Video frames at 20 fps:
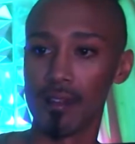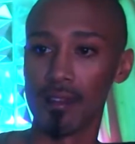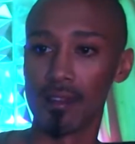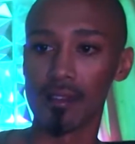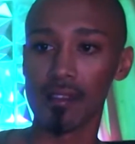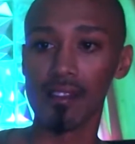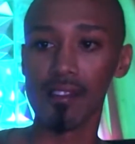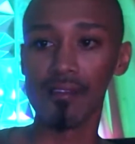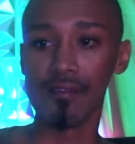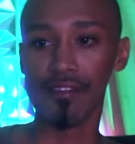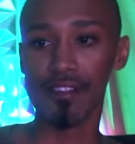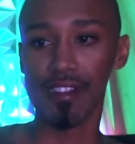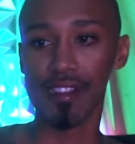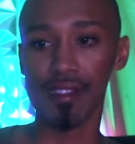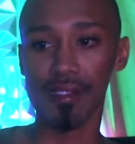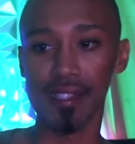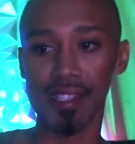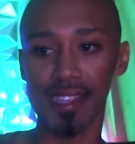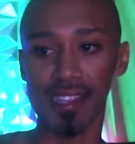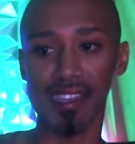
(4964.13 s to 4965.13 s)
Good for you,
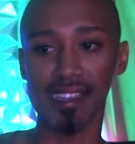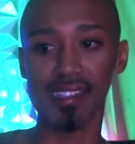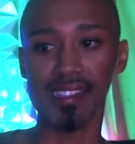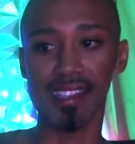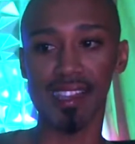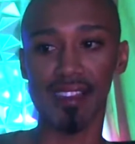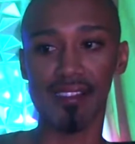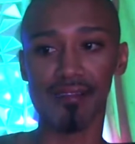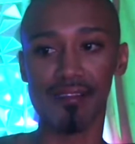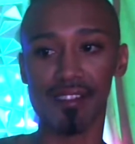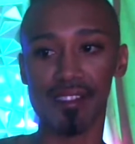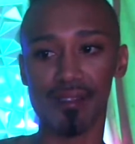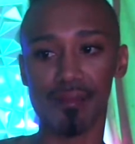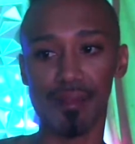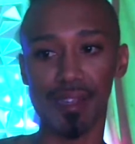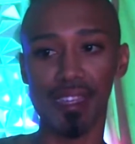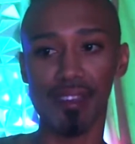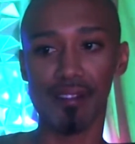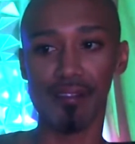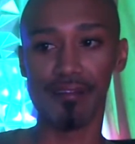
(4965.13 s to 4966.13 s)
Slade Savage.
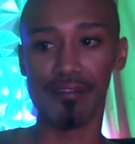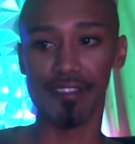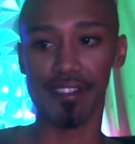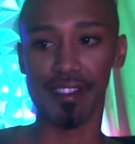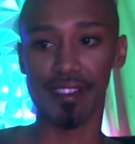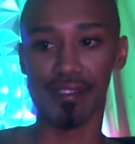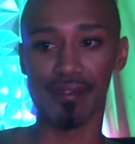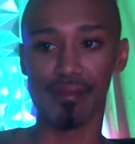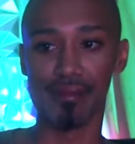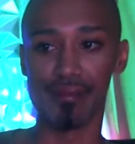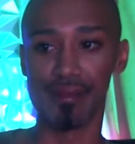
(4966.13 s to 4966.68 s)
Be over him.